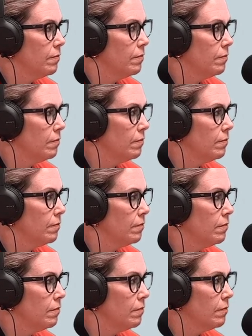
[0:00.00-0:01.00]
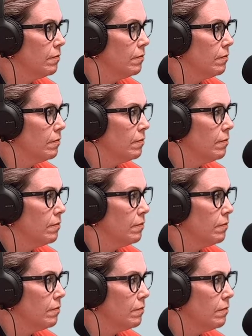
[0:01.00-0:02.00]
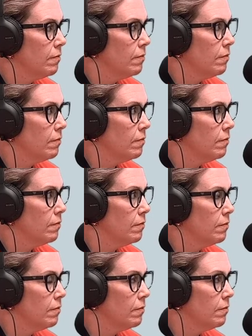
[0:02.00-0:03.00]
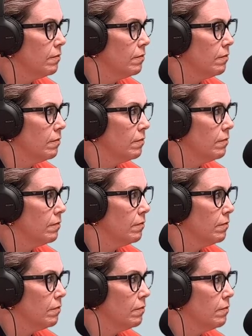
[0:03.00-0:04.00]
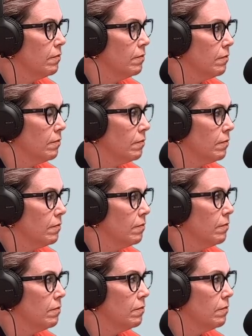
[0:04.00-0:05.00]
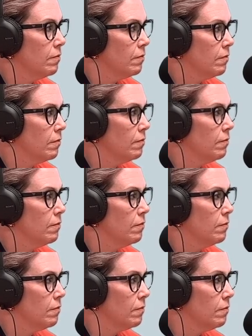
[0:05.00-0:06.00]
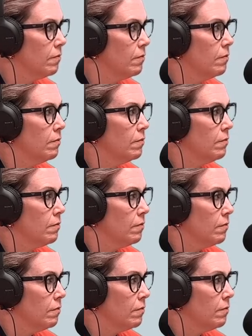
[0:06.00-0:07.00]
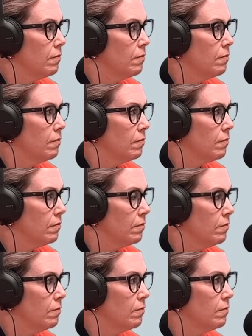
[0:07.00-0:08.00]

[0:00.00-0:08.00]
(not speaking)